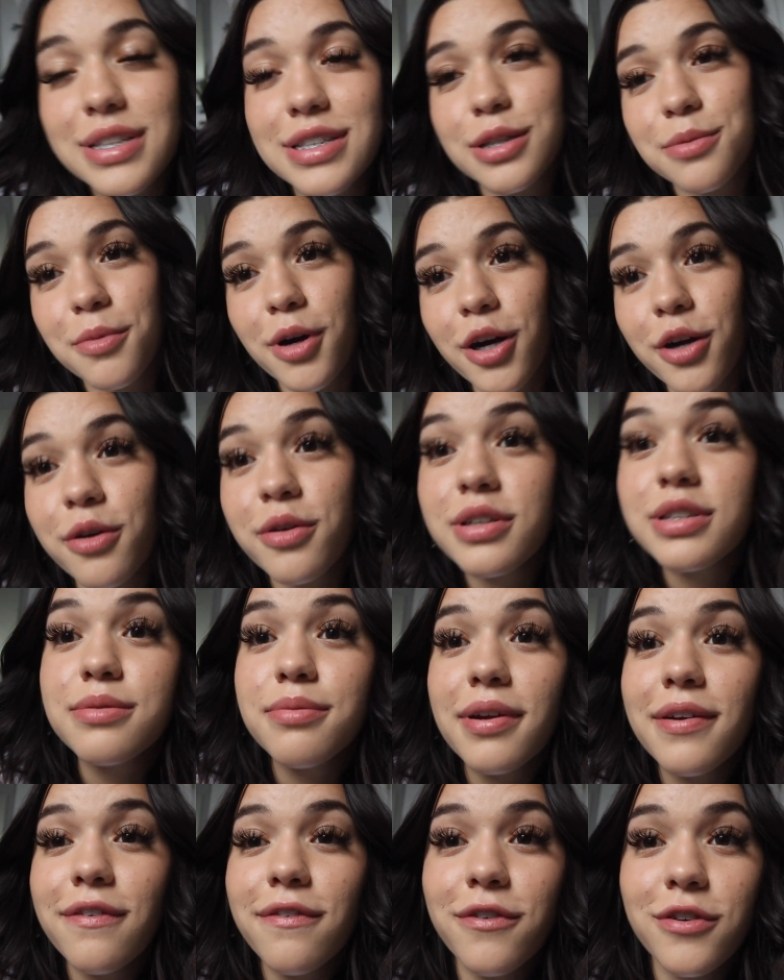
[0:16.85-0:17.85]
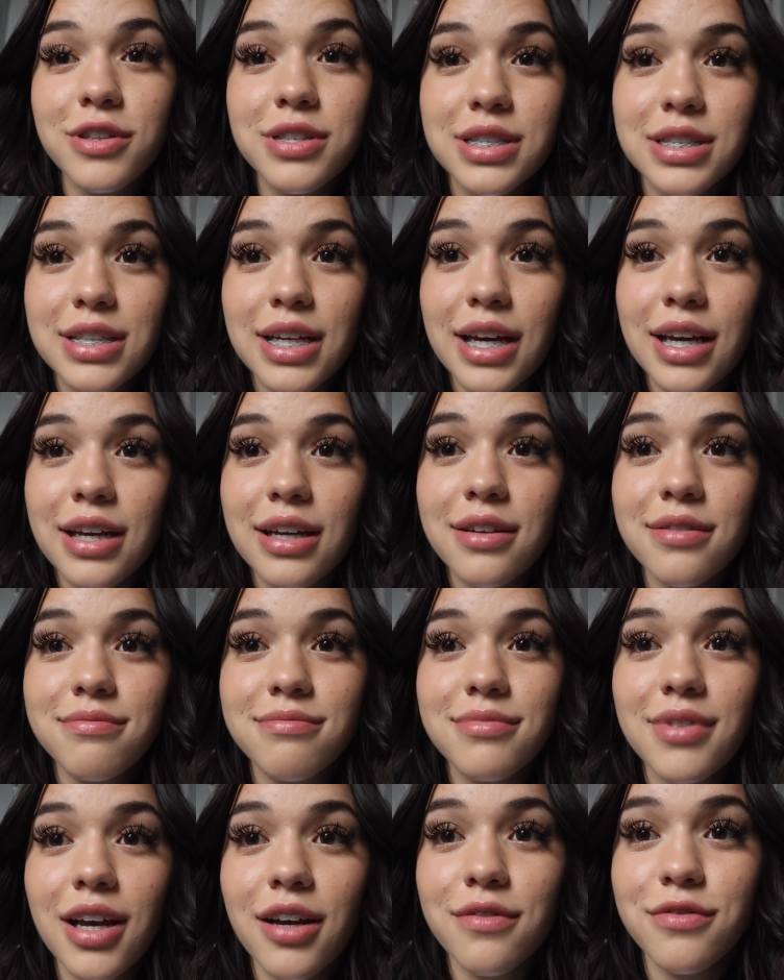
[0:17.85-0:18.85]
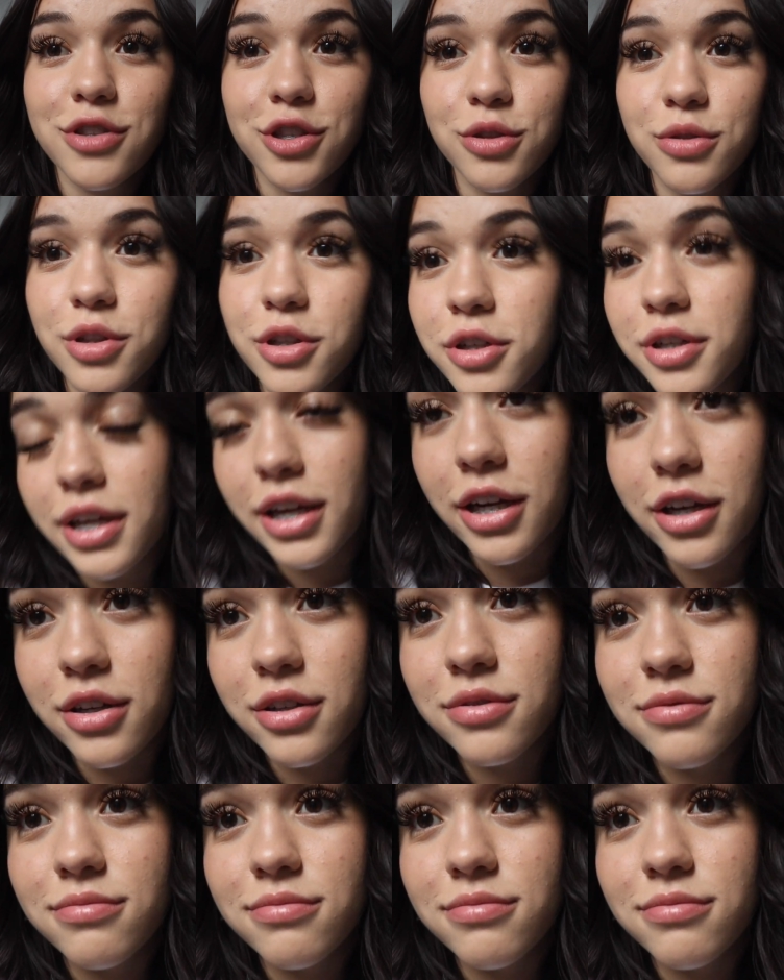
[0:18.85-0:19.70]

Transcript: tomorrow is my first day of junior year